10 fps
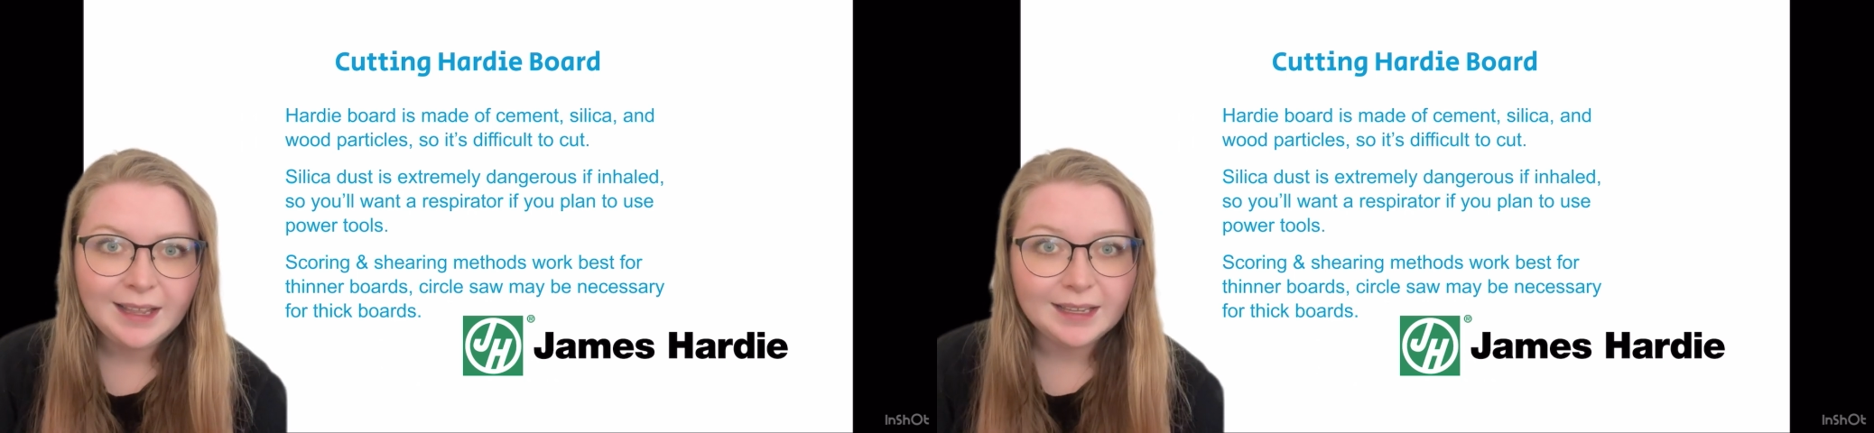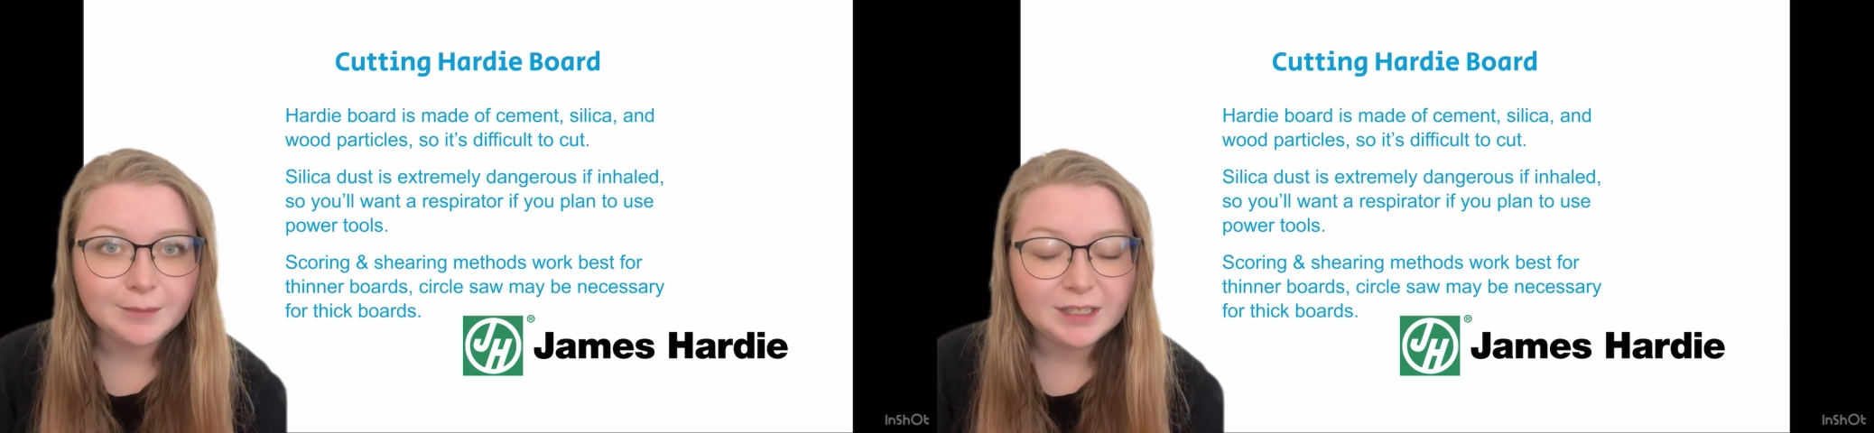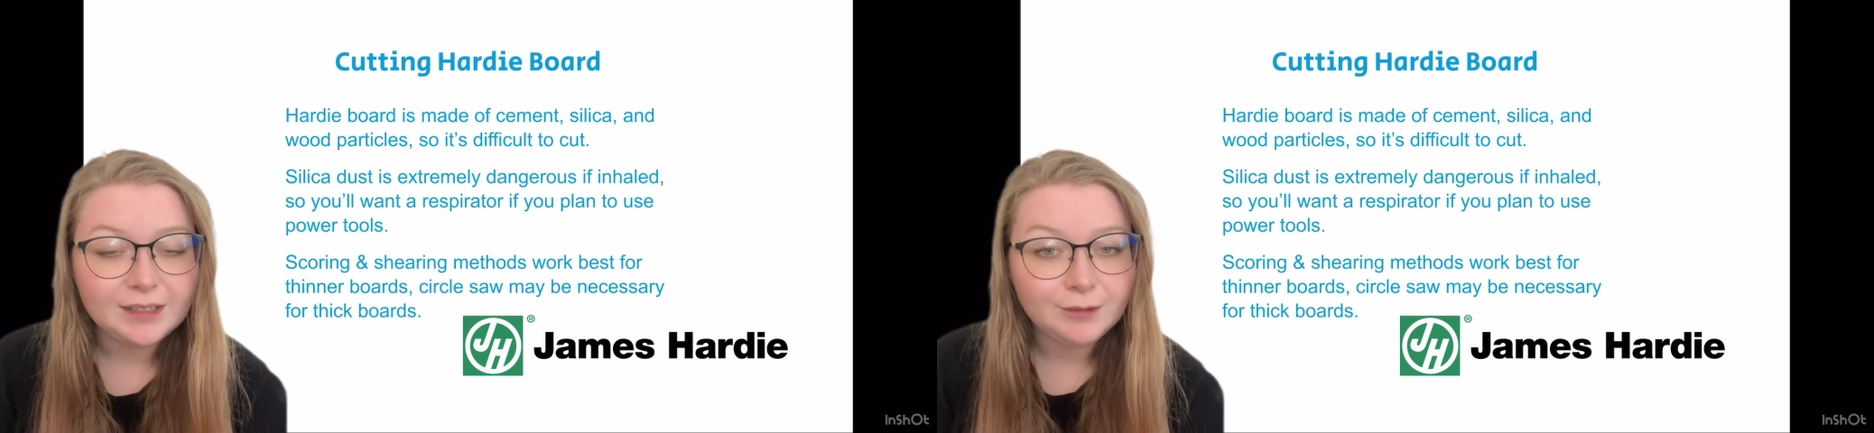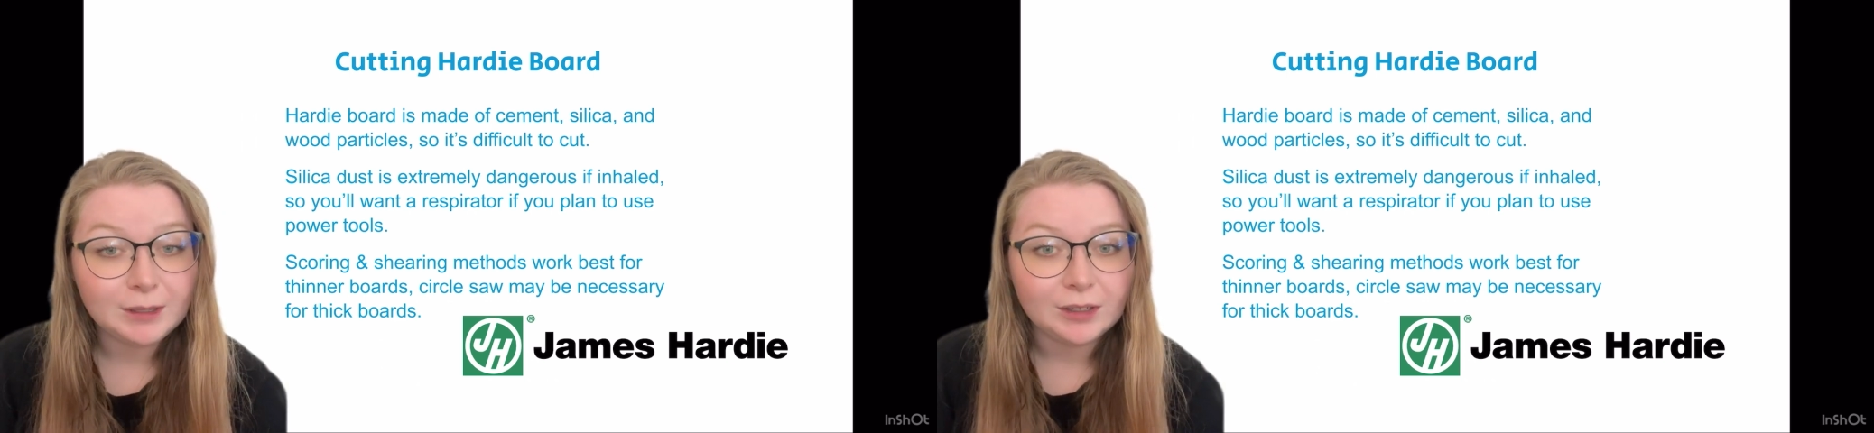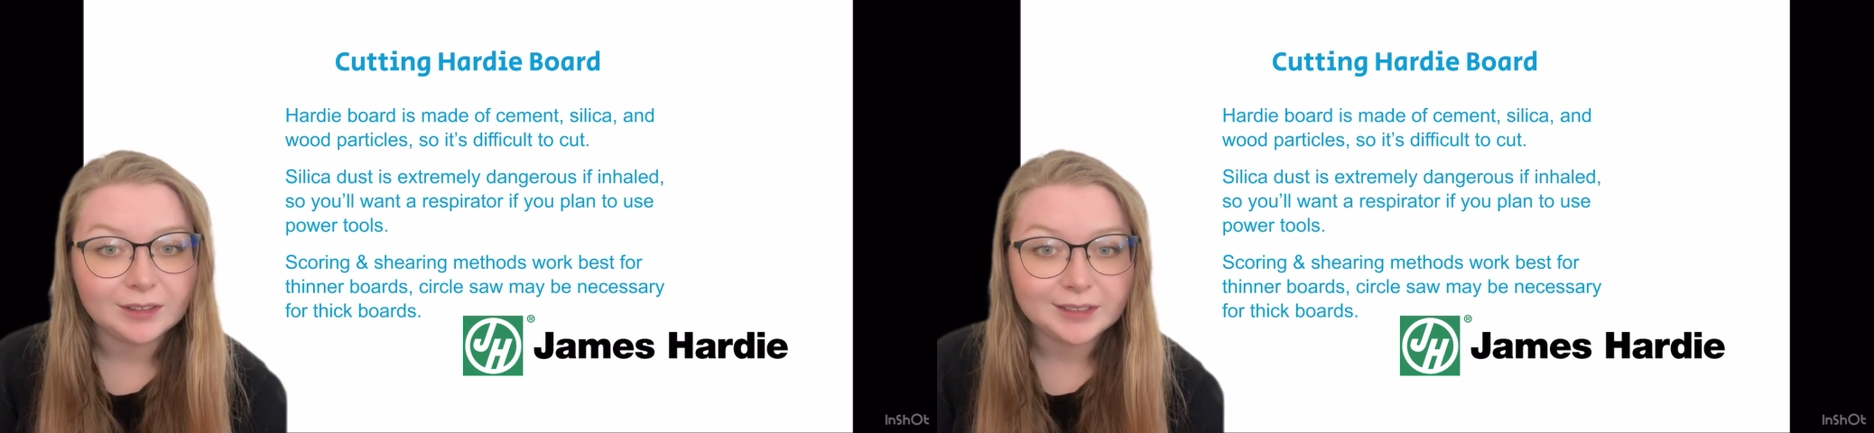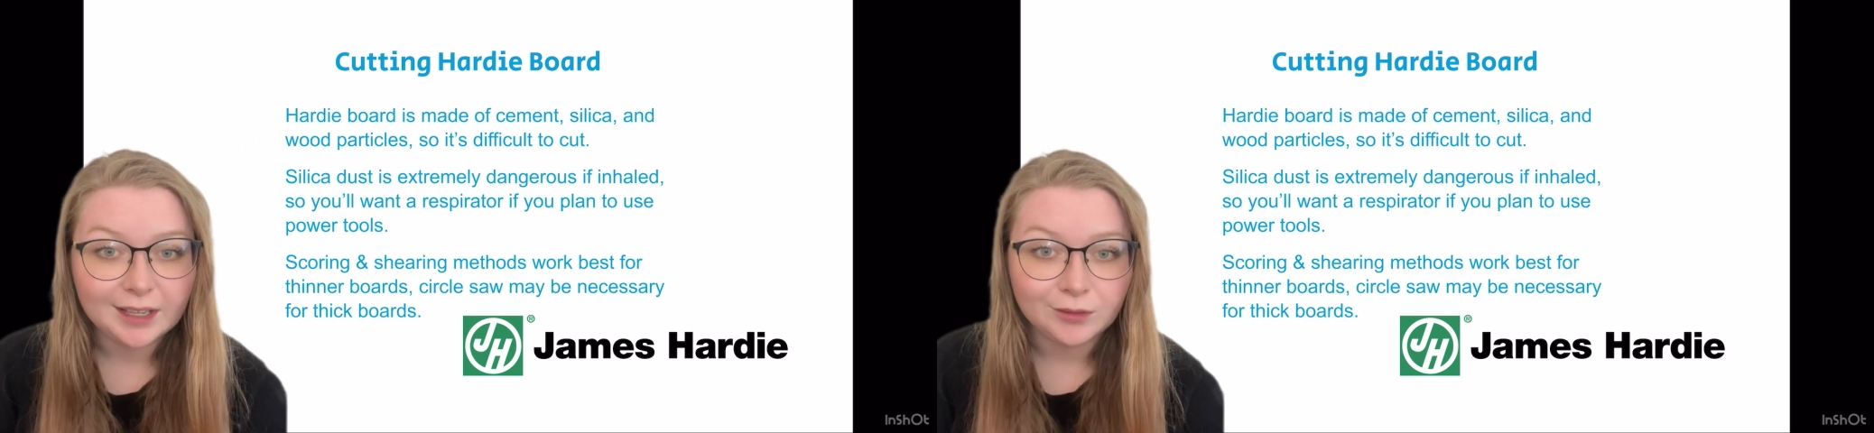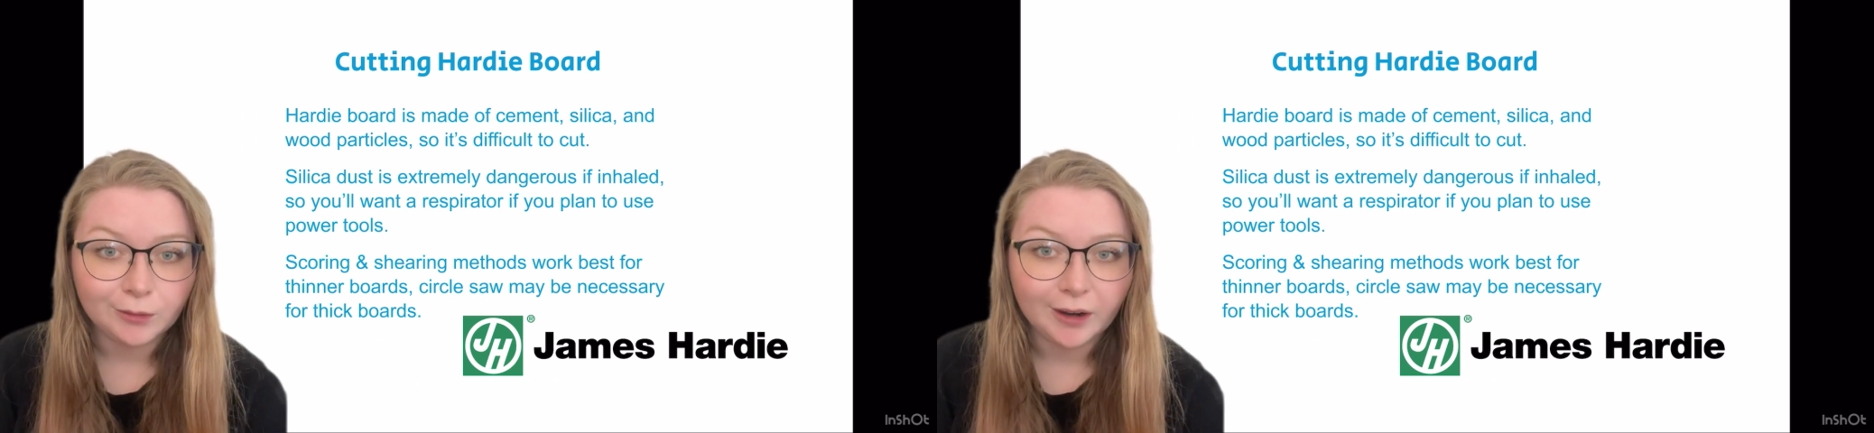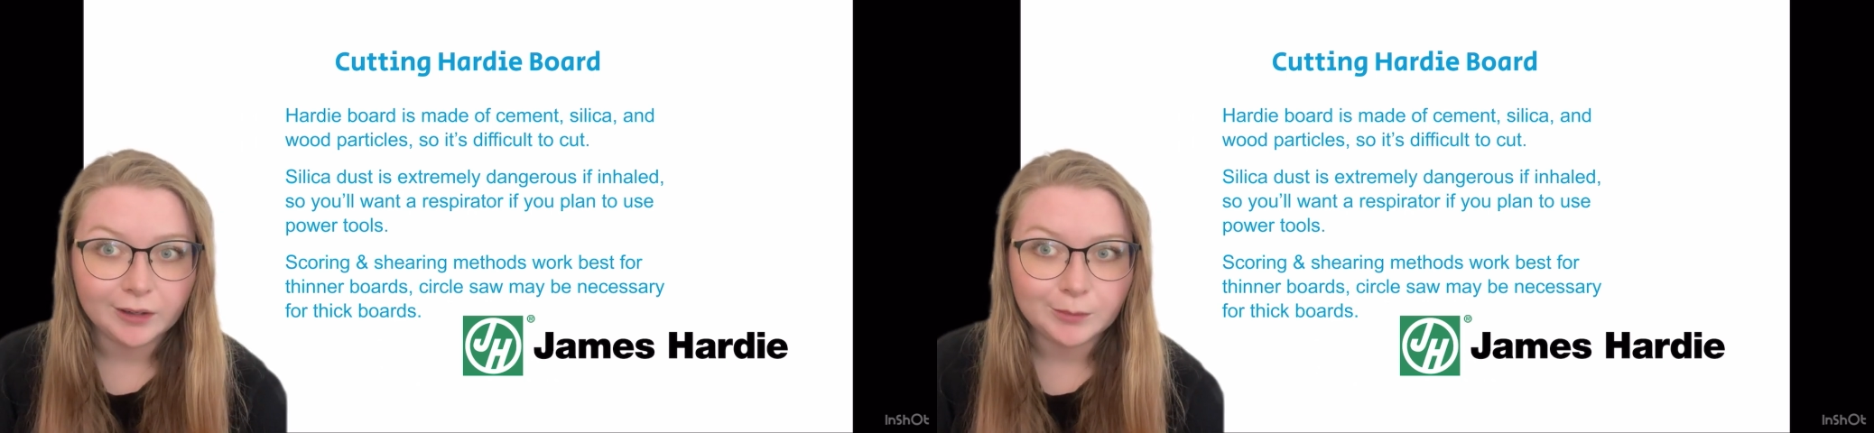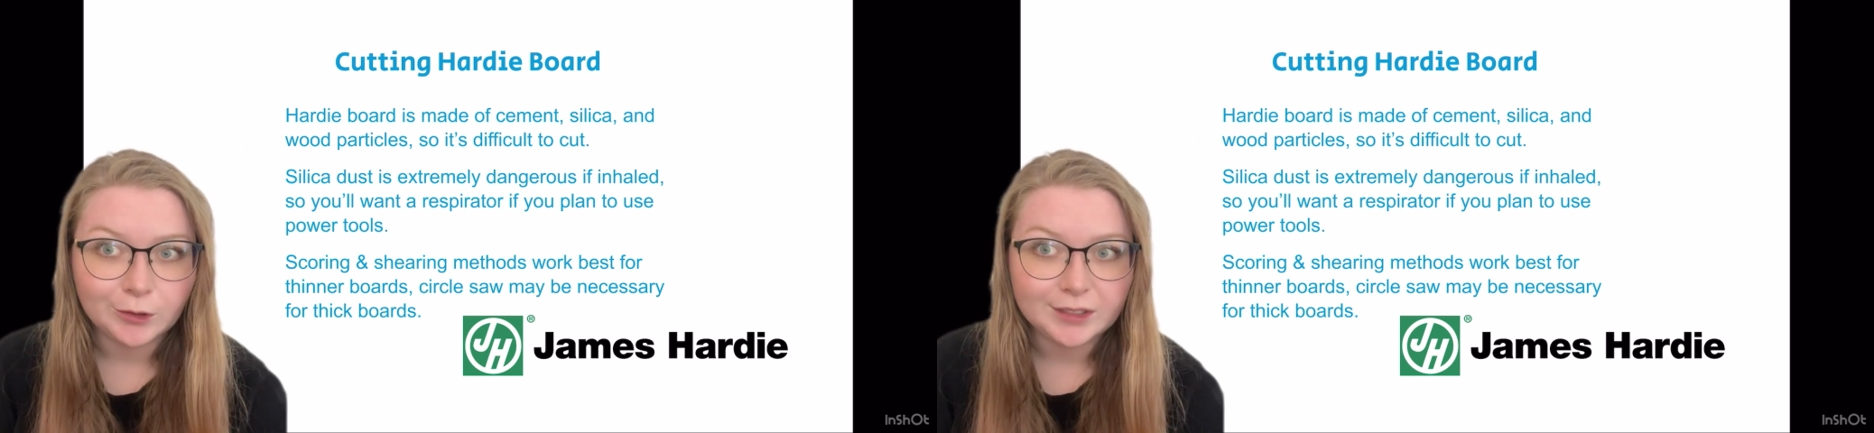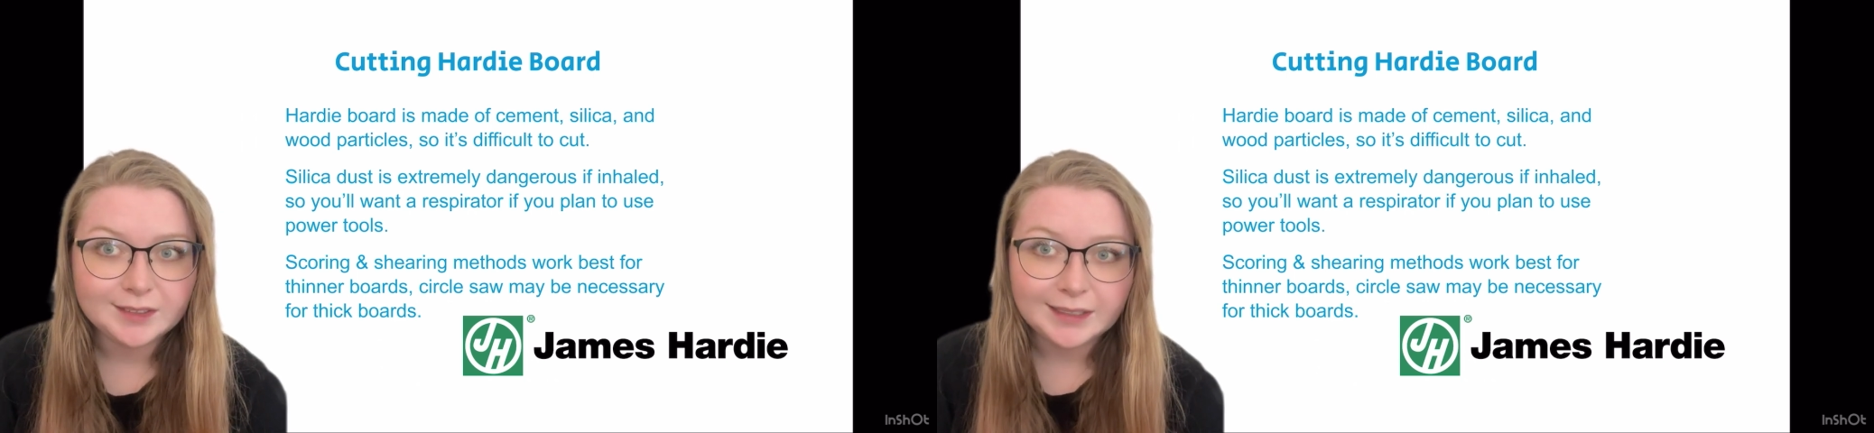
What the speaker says: it can be difficult to cut through Hardie boards,